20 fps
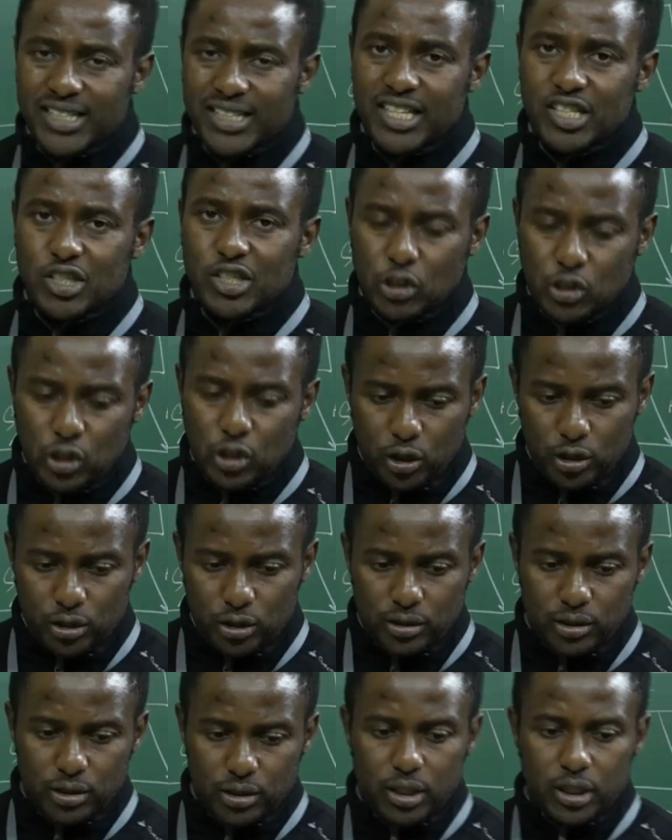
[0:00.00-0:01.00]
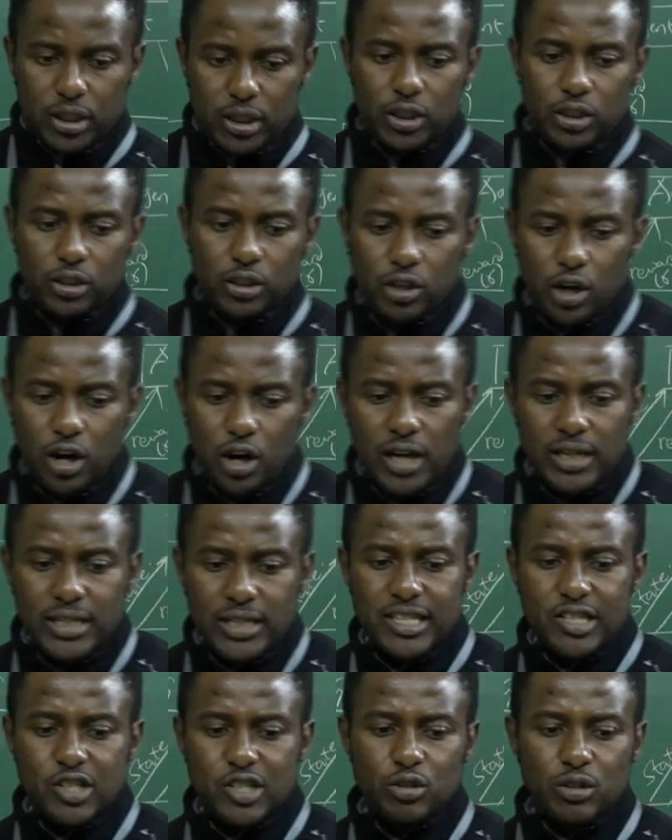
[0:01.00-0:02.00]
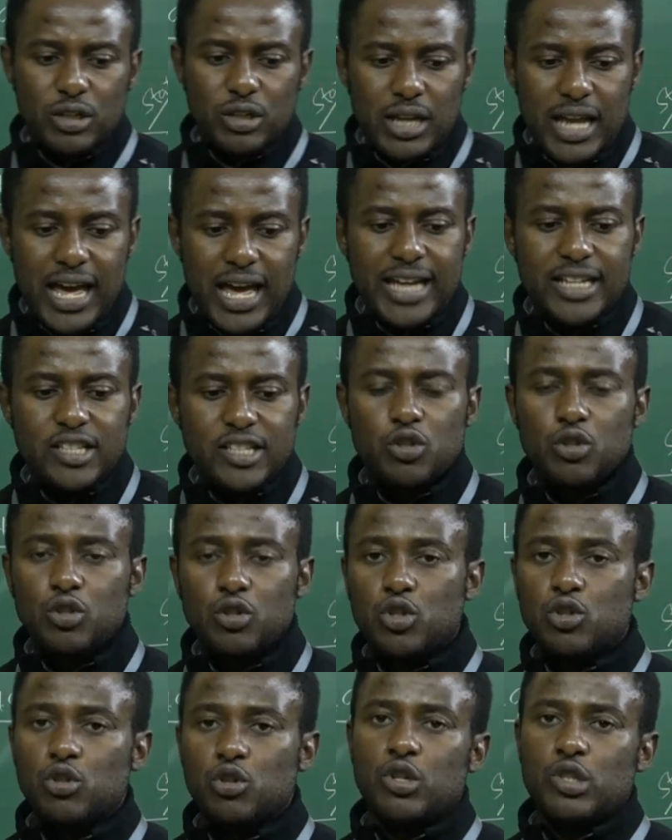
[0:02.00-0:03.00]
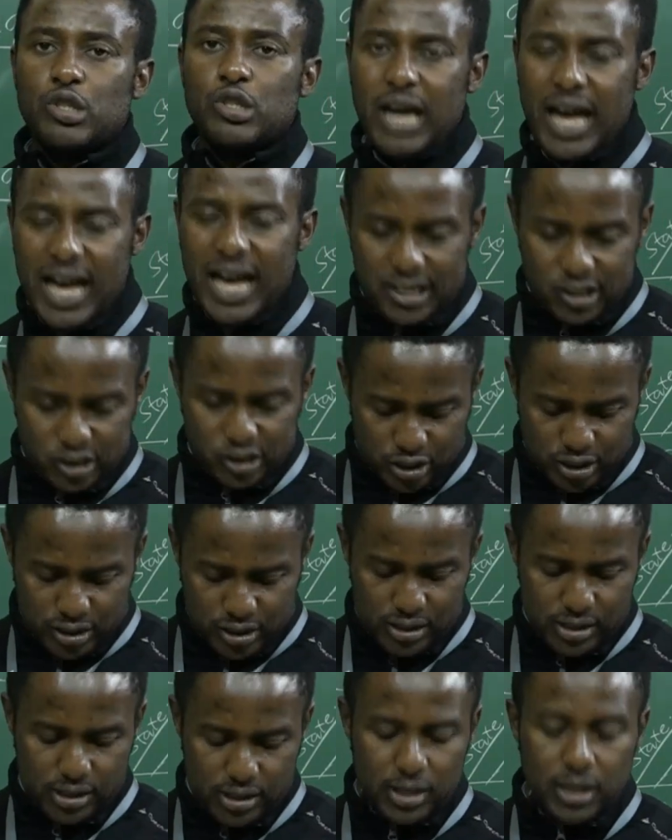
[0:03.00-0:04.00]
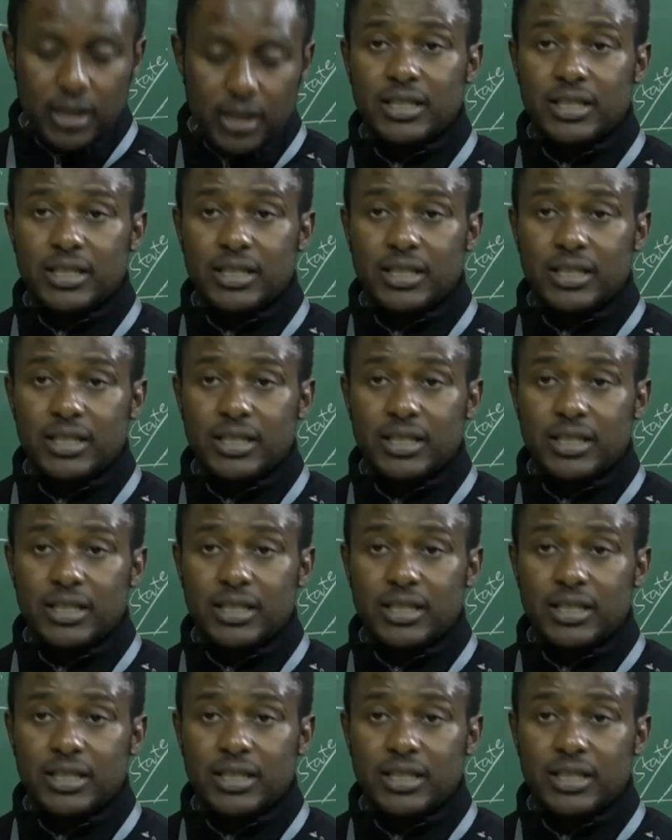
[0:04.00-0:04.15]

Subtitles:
what is the goal? The goal is to learn to choose the action